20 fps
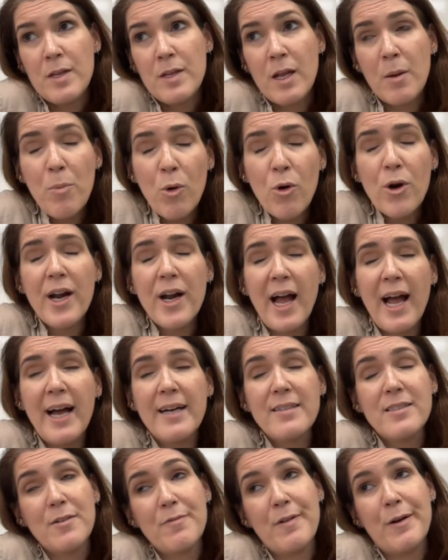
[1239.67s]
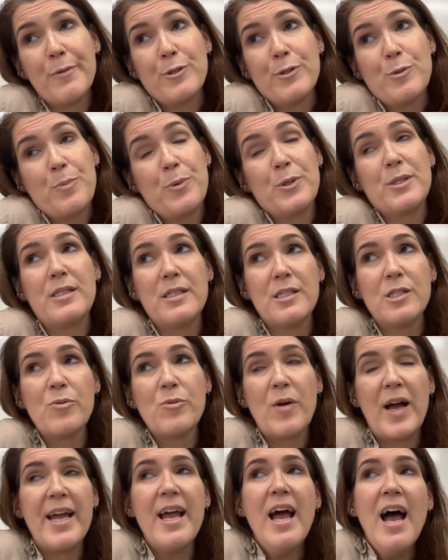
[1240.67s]
more active, I would put this
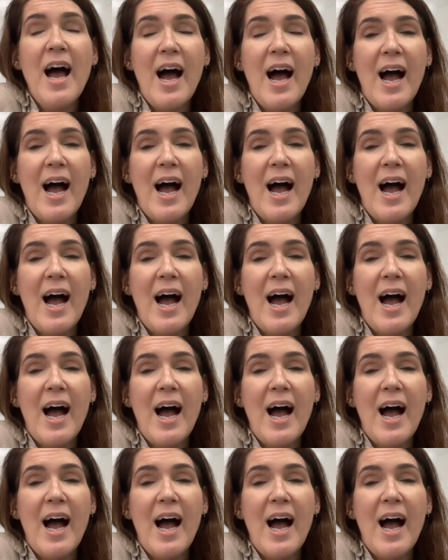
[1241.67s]
way,